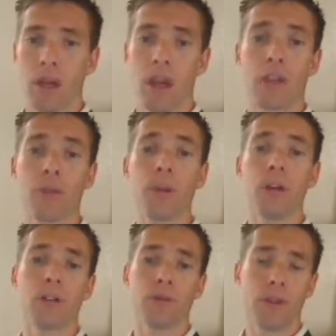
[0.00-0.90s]
At
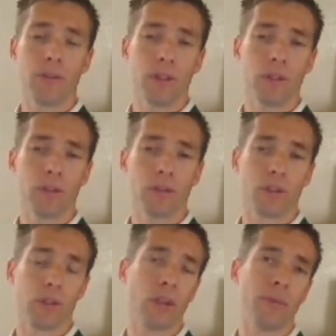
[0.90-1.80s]
350 users,
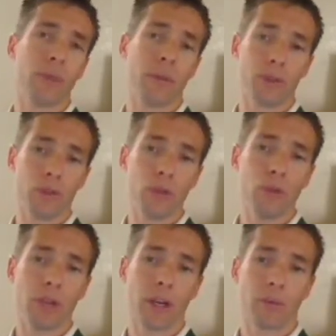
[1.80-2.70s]
it creeps up to
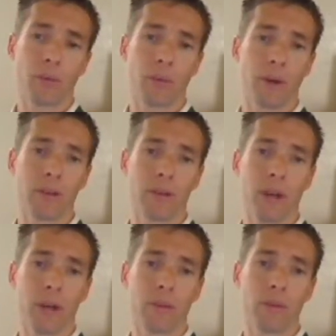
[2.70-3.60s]
2-second response
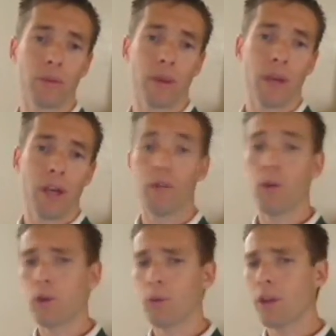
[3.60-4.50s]
times. And of
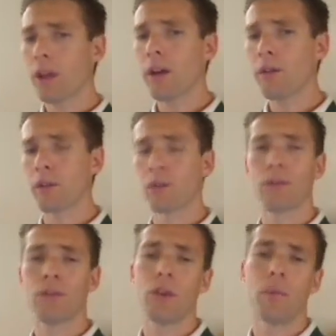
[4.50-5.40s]
course, with cloud
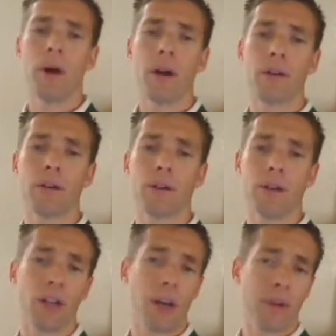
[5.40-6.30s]
servers, you can monitor your
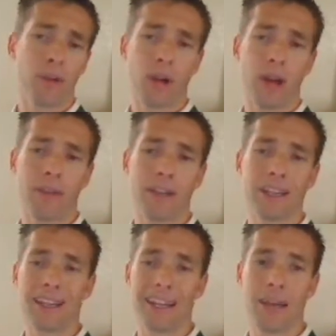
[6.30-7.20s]
incoming traffic
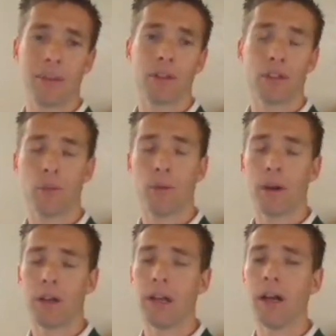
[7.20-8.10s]
and dynamically
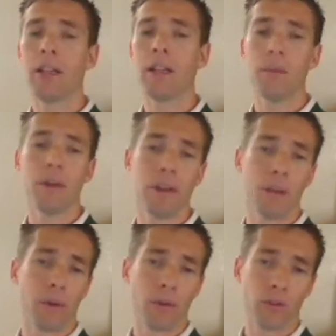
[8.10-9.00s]
spawn an unlimited
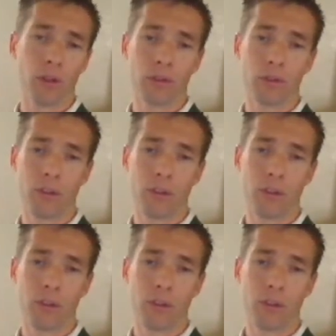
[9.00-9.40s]
number of servers